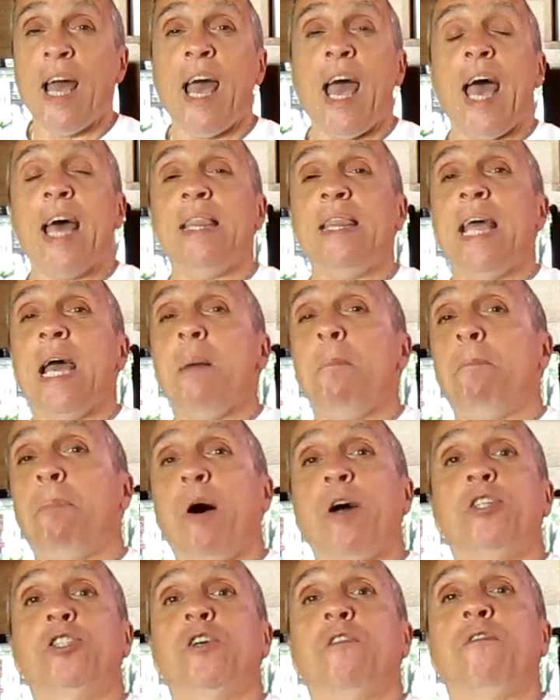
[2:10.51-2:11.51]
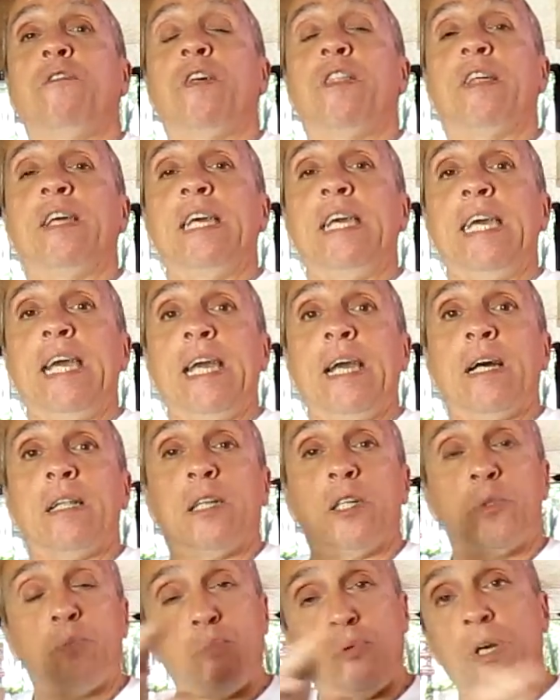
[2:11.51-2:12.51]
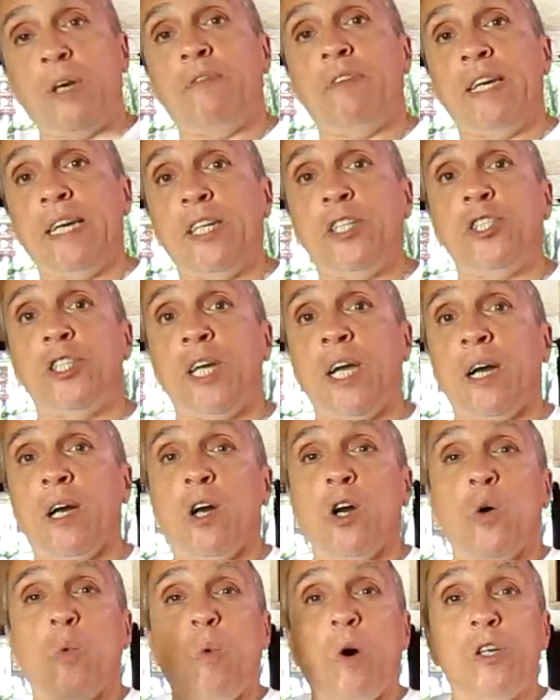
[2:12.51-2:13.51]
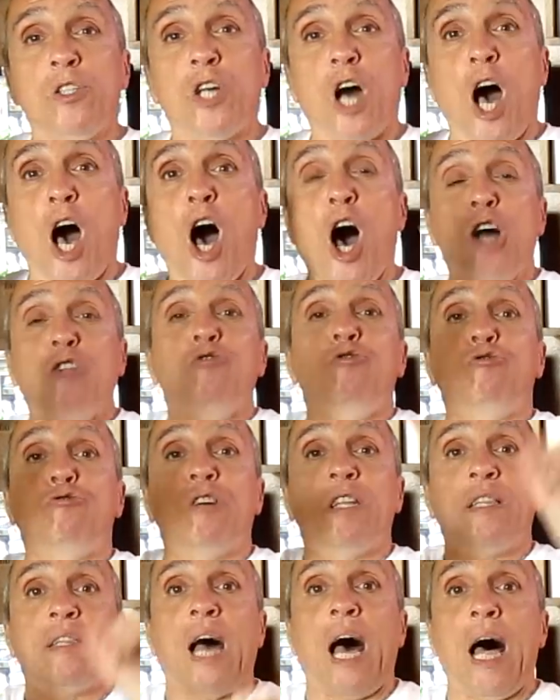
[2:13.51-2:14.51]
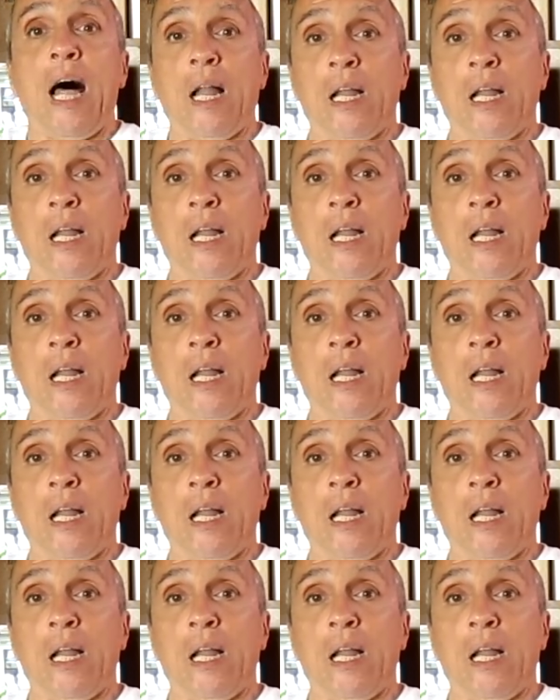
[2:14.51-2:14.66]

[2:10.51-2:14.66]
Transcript: and their budget for the year, this previous year, was $100.